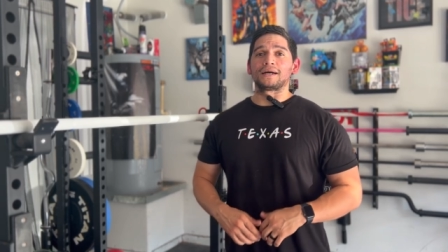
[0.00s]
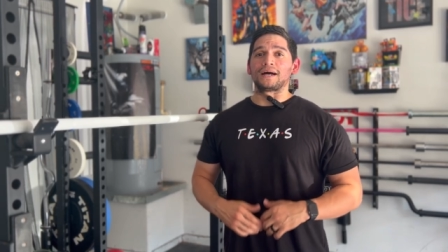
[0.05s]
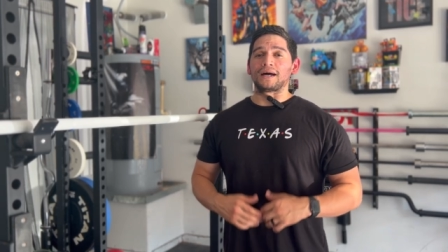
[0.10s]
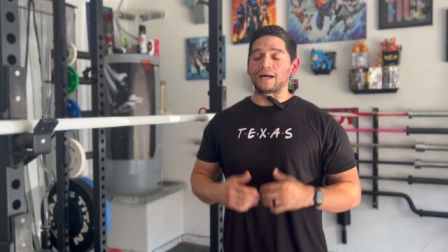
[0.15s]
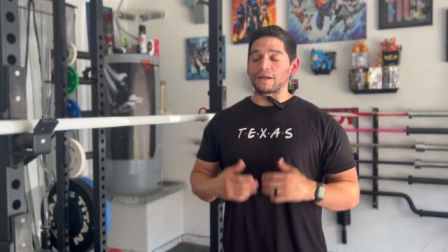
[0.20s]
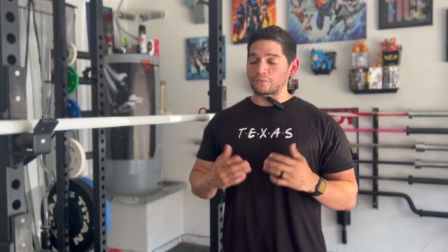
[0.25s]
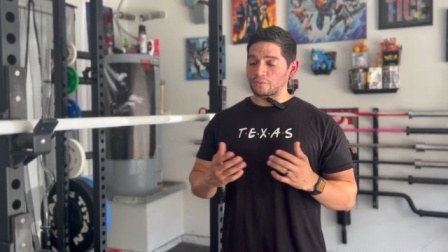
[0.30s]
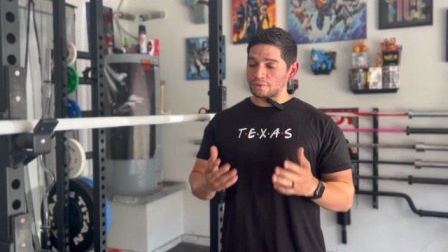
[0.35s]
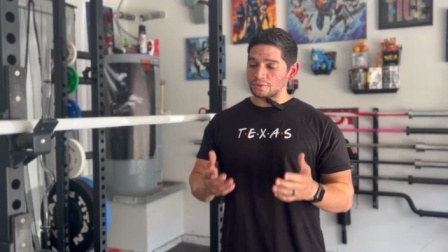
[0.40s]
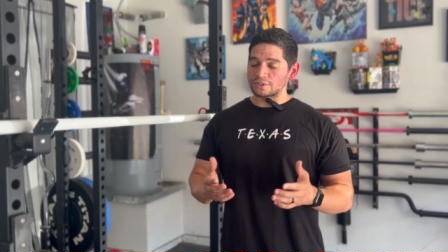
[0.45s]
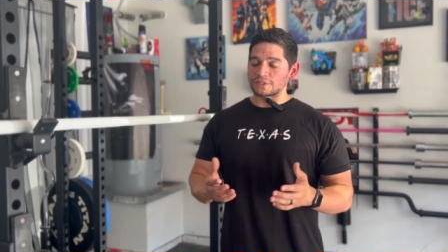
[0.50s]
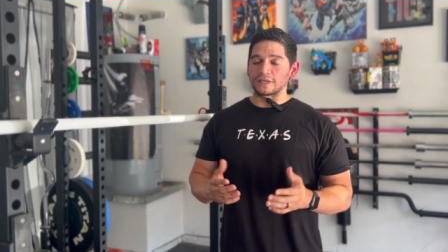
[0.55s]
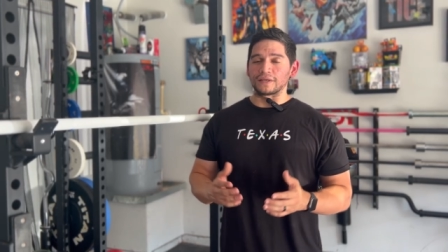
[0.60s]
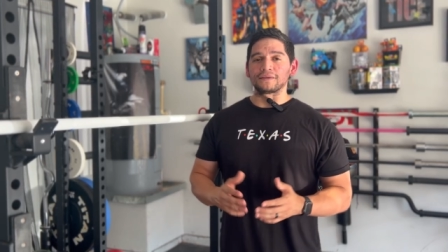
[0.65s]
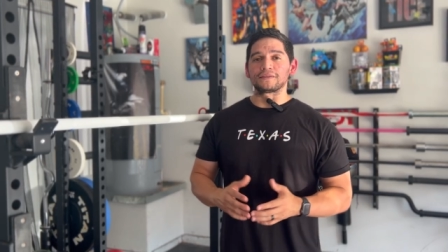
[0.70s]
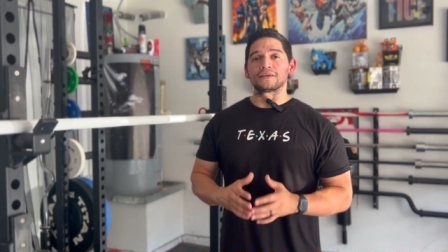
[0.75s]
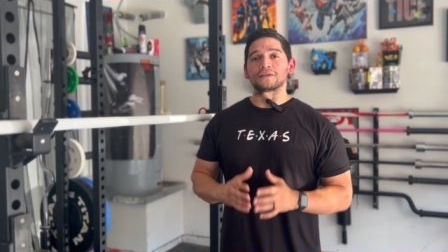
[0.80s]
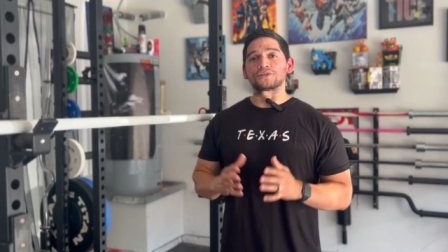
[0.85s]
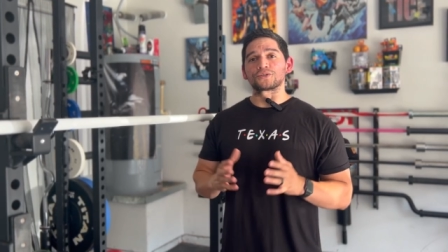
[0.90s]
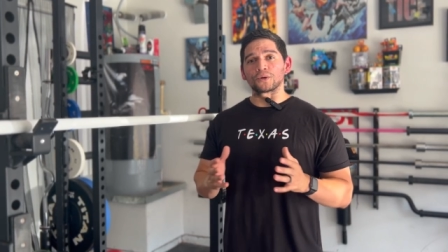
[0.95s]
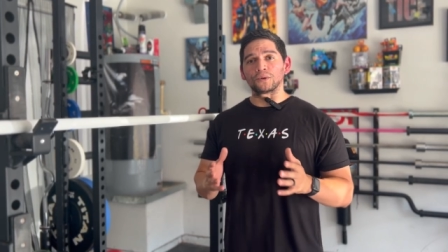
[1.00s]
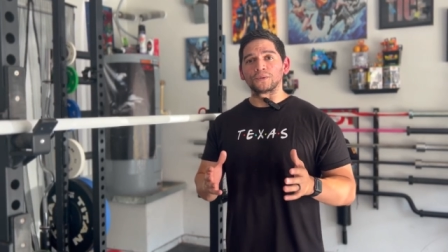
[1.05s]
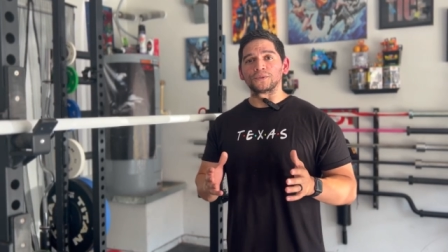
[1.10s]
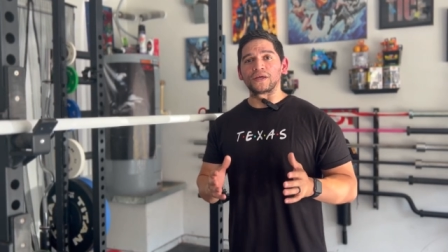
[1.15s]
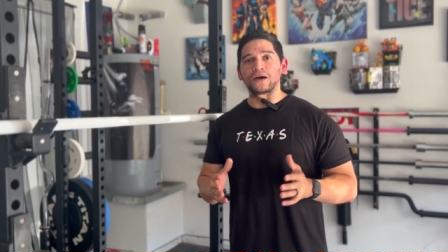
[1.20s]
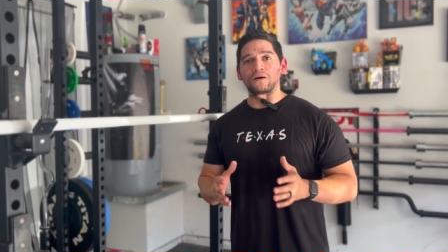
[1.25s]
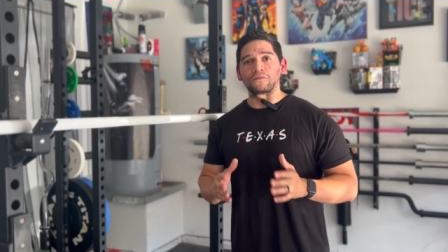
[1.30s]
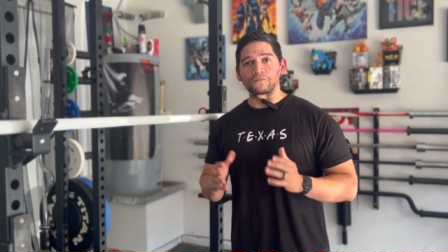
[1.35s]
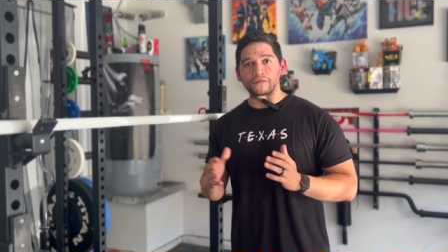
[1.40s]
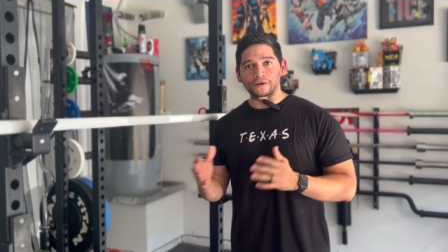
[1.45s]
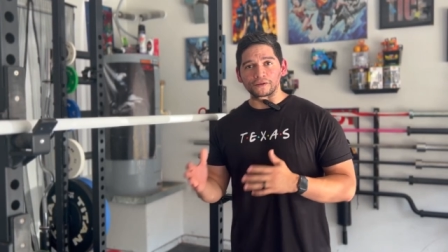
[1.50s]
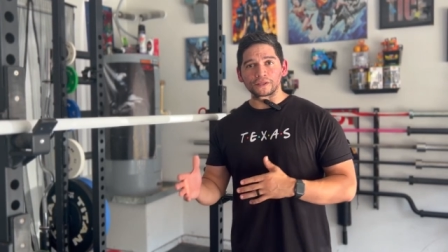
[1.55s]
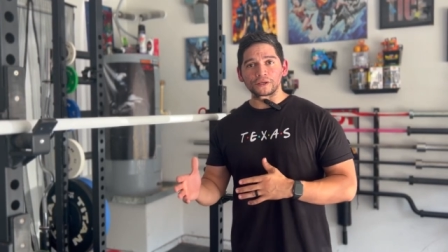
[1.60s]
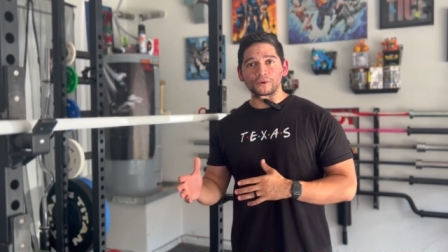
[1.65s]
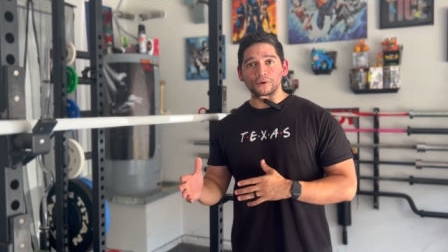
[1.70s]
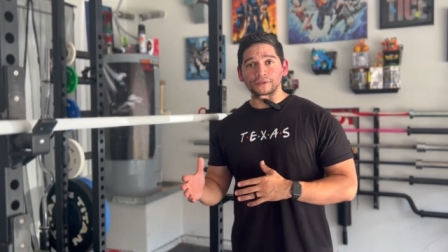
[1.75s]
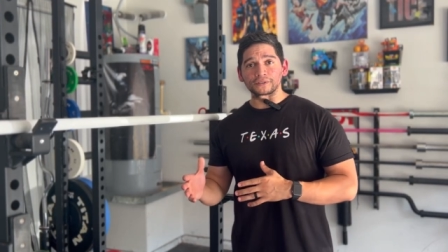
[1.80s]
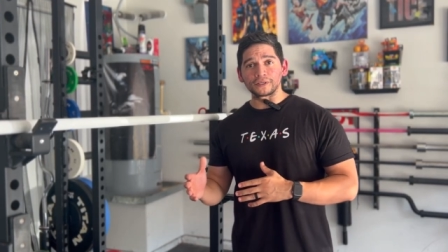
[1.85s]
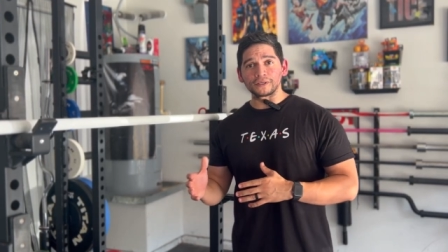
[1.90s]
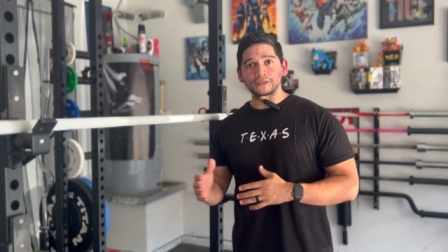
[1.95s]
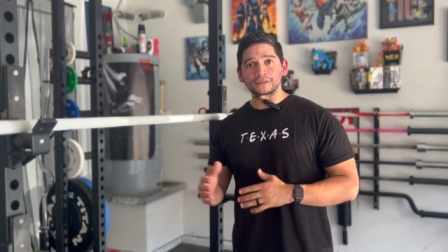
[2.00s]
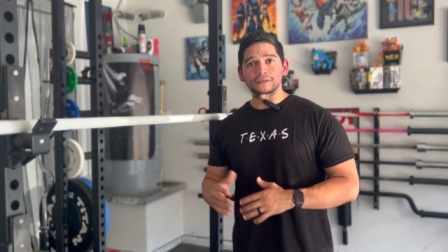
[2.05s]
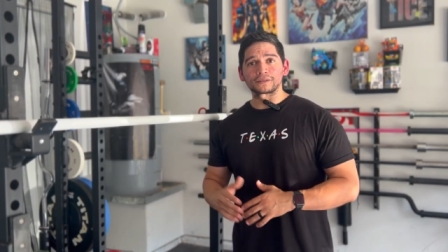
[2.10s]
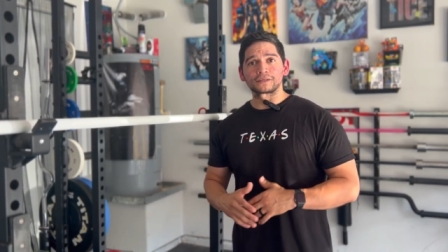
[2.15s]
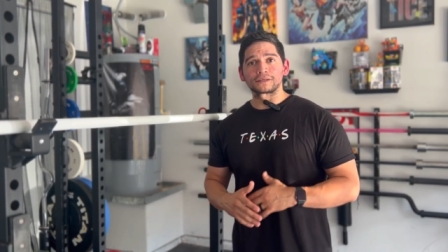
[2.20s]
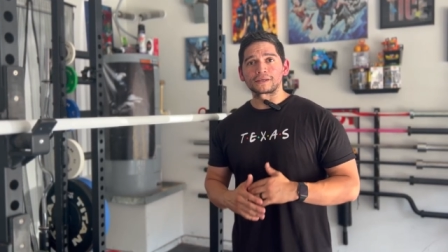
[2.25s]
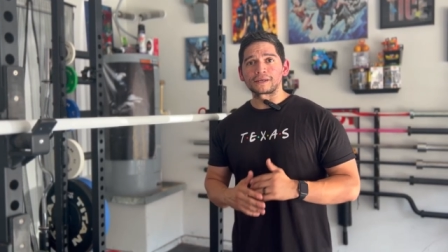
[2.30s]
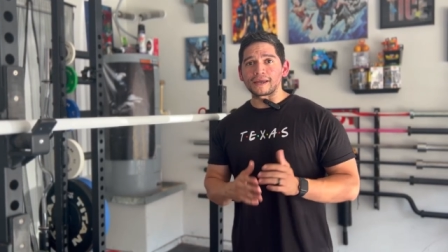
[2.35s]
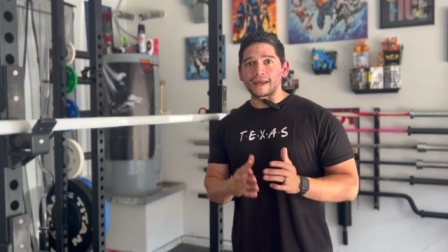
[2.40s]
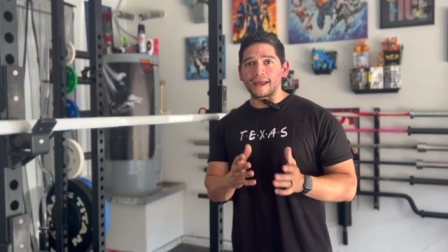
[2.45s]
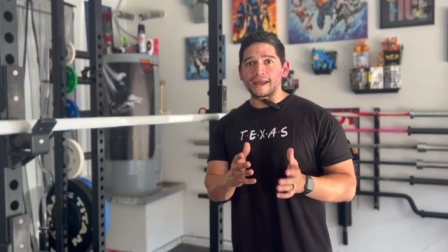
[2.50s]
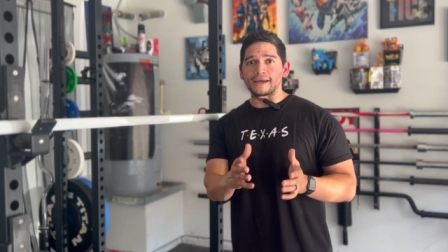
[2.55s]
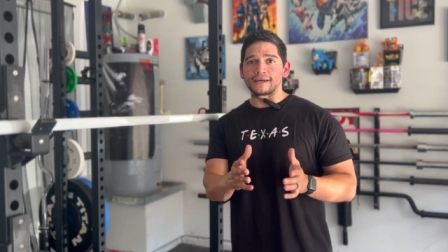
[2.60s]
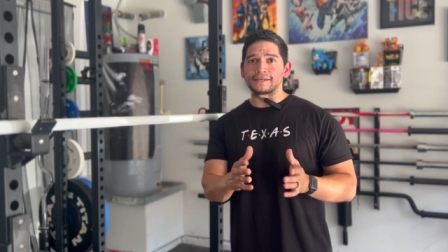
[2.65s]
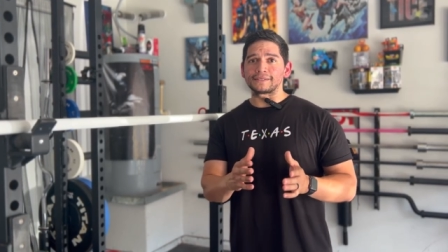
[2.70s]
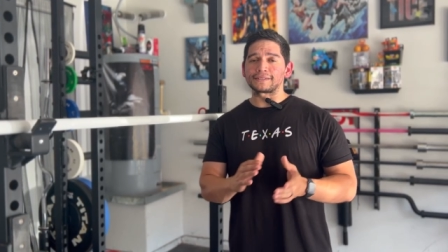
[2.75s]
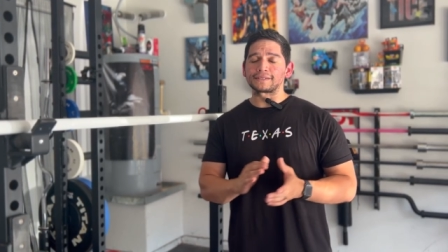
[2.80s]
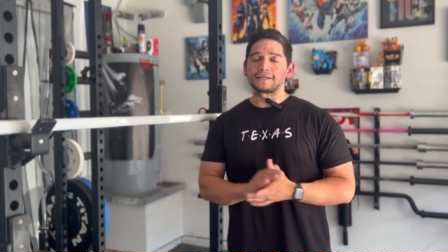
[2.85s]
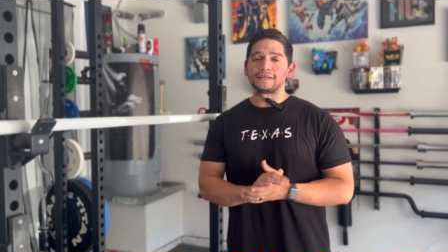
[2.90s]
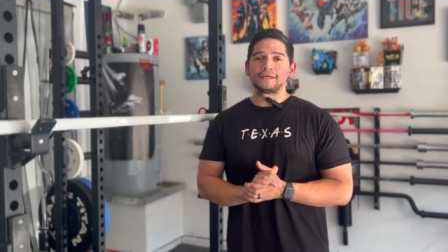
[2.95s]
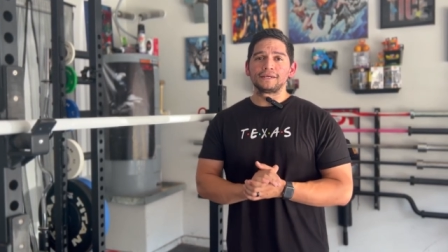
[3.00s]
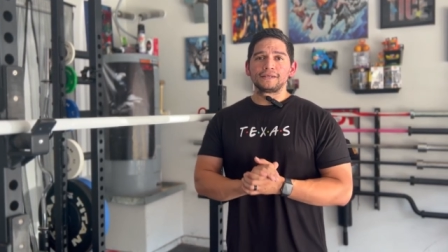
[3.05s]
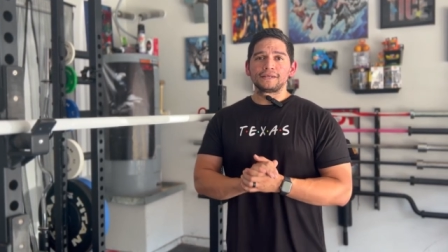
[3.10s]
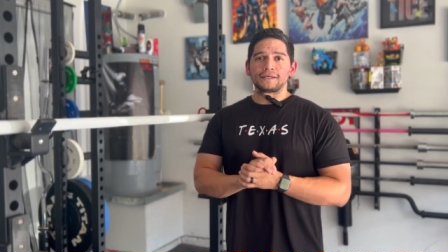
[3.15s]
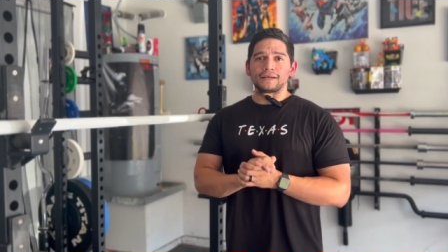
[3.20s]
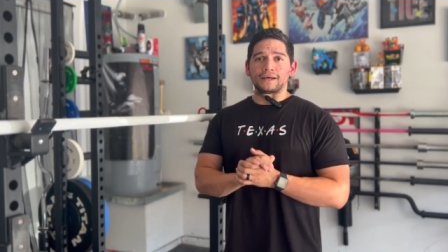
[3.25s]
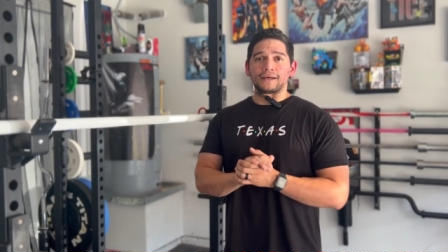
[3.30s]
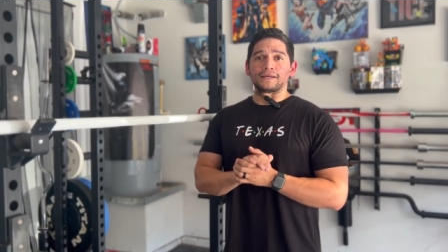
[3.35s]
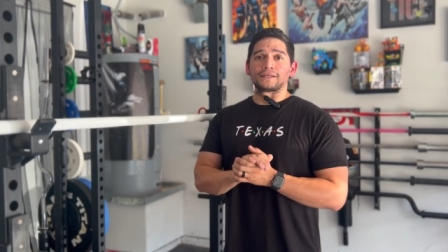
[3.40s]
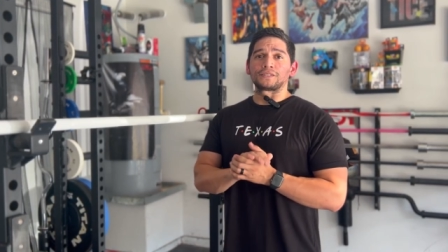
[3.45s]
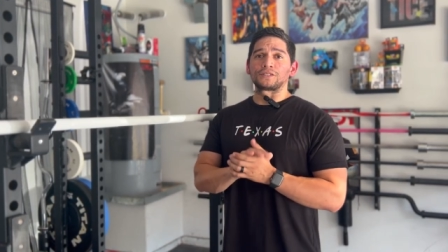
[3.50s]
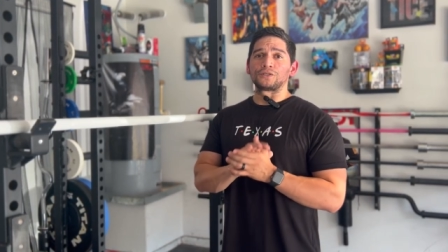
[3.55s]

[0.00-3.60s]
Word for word: I will say they sold out fairly quickly, and uh,